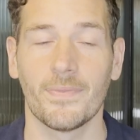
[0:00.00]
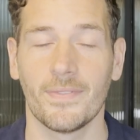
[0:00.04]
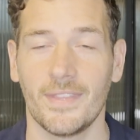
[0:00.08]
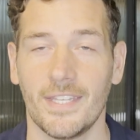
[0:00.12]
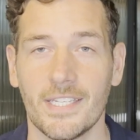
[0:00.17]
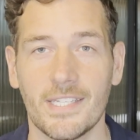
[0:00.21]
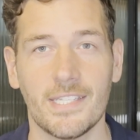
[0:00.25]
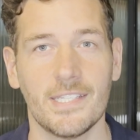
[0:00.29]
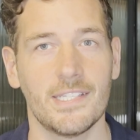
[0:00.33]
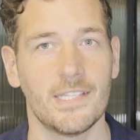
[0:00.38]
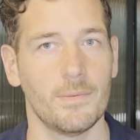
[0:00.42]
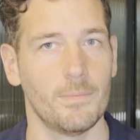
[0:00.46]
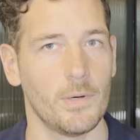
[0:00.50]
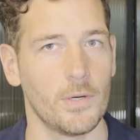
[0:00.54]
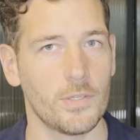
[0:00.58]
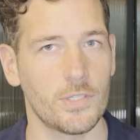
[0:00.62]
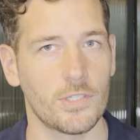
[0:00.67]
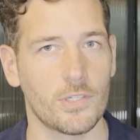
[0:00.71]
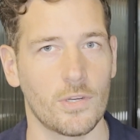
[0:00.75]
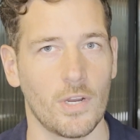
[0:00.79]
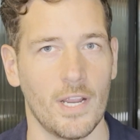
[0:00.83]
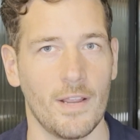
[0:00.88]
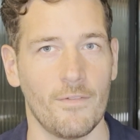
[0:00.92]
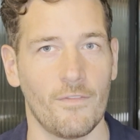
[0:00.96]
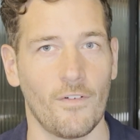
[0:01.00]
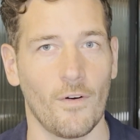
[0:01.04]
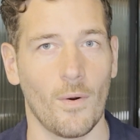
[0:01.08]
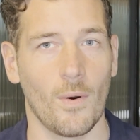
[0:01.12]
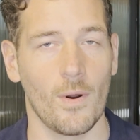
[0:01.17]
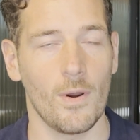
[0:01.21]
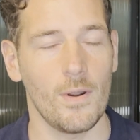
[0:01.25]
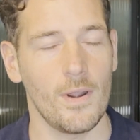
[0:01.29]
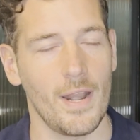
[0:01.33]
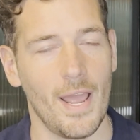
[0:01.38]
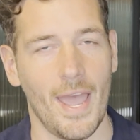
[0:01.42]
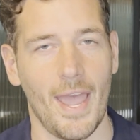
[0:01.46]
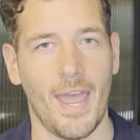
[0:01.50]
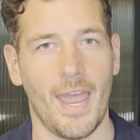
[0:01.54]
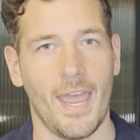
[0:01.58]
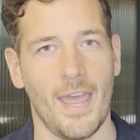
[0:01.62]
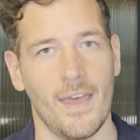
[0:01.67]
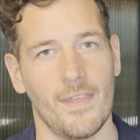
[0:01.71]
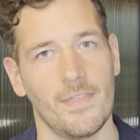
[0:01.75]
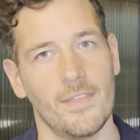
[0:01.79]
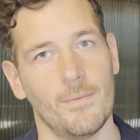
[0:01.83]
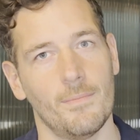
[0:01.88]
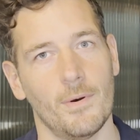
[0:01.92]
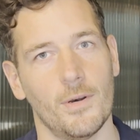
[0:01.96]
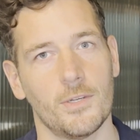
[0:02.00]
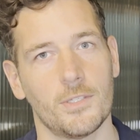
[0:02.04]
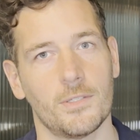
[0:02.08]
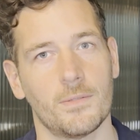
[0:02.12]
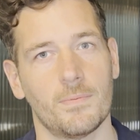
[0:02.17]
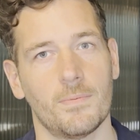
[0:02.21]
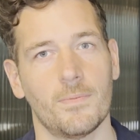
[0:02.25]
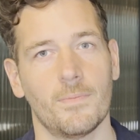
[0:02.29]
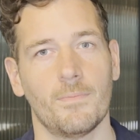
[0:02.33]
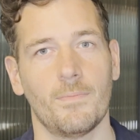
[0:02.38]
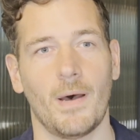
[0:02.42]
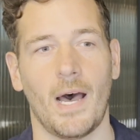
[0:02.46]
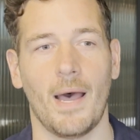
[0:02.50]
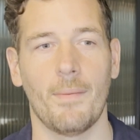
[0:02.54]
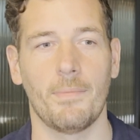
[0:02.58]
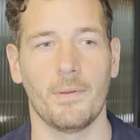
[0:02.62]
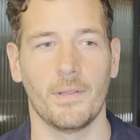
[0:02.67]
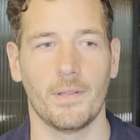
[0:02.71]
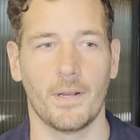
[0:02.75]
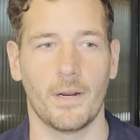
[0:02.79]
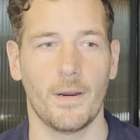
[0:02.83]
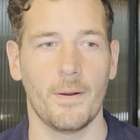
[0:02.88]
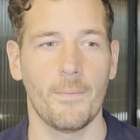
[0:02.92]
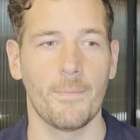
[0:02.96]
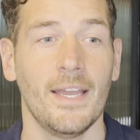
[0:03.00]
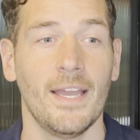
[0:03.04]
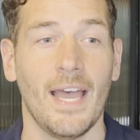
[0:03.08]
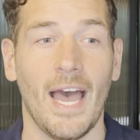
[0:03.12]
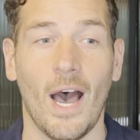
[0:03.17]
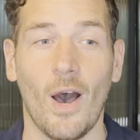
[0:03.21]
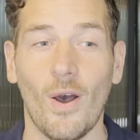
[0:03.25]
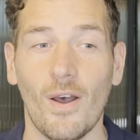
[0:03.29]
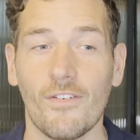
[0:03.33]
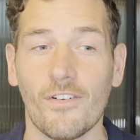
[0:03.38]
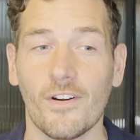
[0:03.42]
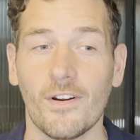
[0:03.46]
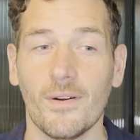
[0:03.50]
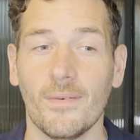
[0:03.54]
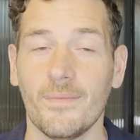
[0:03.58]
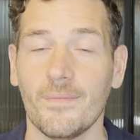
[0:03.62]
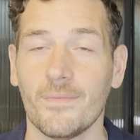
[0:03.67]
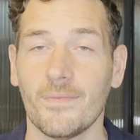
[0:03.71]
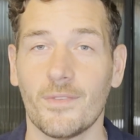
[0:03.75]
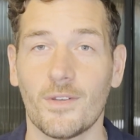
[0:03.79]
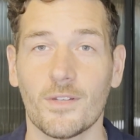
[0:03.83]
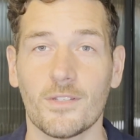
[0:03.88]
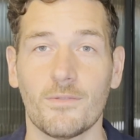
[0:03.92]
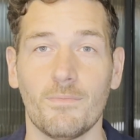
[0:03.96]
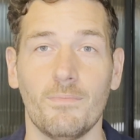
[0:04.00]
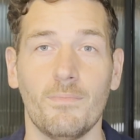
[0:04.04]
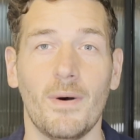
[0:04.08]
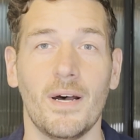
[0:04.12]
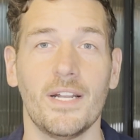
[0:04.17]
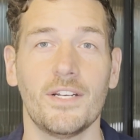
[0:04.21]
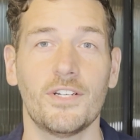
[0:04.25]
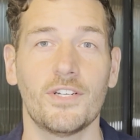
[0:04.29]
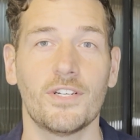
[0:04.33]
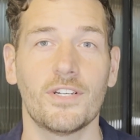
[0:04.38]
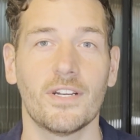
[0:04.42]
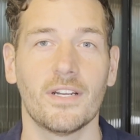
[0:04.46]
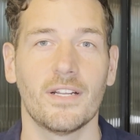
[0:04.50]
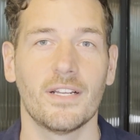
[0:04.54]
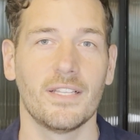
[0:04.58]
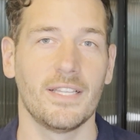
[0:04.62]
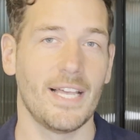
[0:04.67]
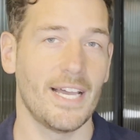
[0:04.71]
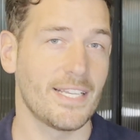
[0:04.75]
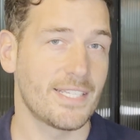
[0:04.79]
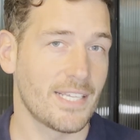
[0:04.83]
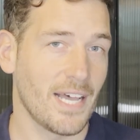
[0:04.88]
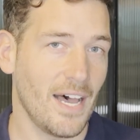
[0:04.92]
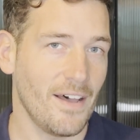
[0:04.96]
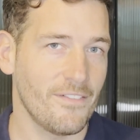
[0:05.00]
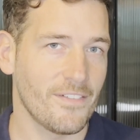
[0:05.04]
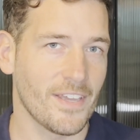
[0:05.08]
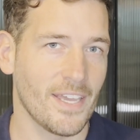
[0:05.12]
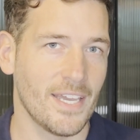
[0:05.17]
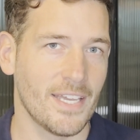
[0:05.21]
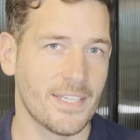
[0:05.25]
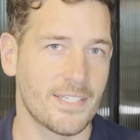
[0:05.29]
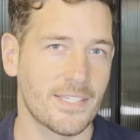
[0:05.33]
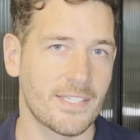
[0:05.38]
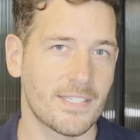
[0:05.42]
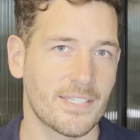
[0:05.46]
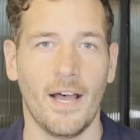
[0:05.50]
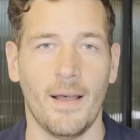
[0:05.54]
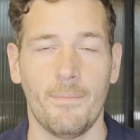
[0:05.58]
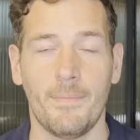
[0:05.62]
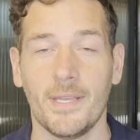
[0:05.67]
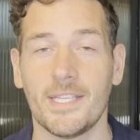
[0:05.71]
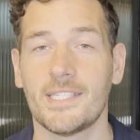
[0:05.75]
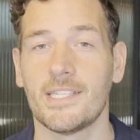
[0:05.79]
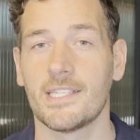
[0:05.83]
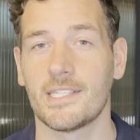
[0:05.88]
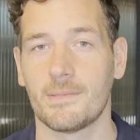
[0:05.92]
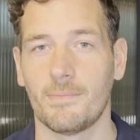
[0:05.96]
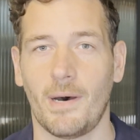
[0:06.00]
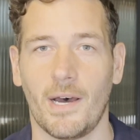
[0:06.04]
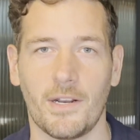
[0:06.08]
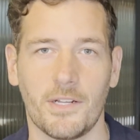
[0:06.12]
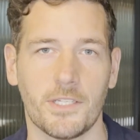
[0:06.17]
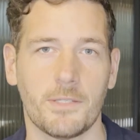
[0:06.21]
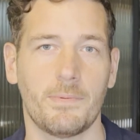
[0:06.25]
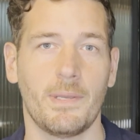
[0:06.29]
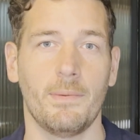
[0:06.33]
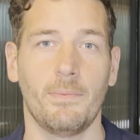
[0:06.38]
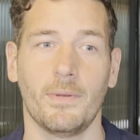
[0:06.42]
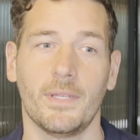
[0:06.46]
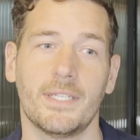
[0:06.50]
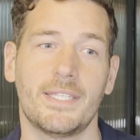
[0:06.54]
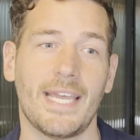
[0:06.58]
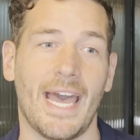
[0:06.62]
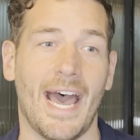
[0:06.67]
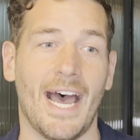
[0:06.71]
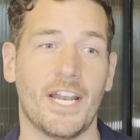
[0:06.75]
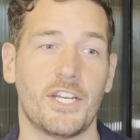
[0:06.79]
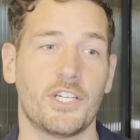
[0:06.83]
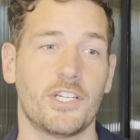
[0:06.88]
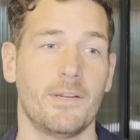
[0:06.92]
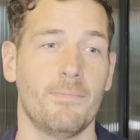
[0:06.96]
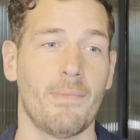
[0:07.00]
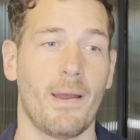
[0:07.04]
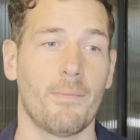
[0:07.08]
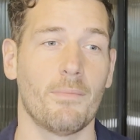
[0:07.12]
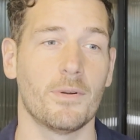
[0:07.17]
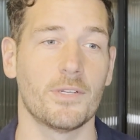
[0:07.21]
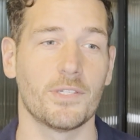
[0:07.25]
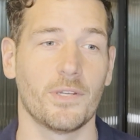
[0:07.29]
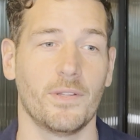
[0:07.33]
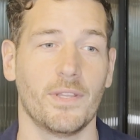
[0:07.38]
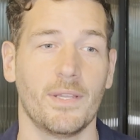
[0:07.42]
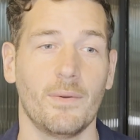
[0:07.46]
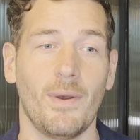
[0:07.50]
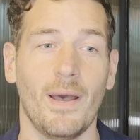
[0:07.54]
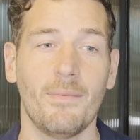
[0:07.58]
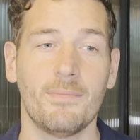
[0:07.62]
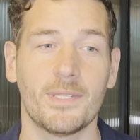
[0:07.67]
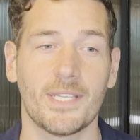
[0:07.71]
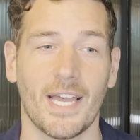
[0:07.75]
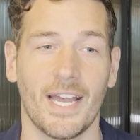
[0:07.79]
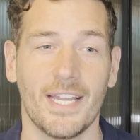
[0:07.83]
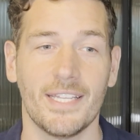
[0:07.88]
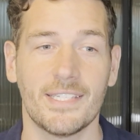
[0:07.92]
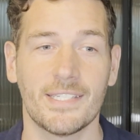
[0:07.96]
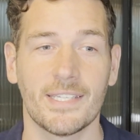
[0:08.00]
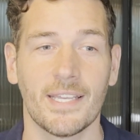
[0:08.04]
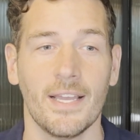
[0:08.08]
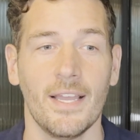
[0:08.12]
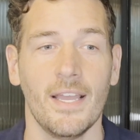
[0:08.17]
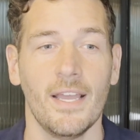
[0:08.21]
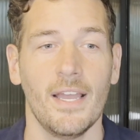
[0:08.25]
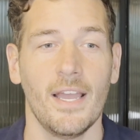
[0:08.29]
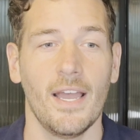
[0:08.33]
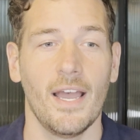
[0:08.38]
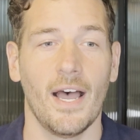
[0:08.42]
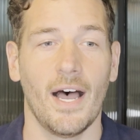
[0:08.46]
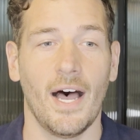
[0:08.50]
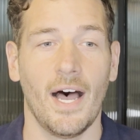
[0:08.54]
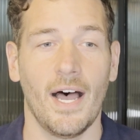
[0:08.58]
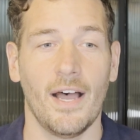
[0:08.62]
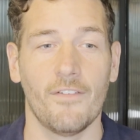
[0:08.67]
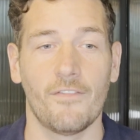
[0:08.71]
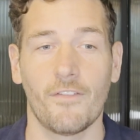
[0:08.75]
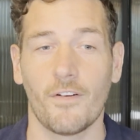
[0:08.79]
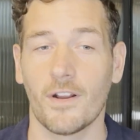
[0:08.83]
This is the most straightforward and the most popular. However, there's much less obvious business models people attach to members-only websites. For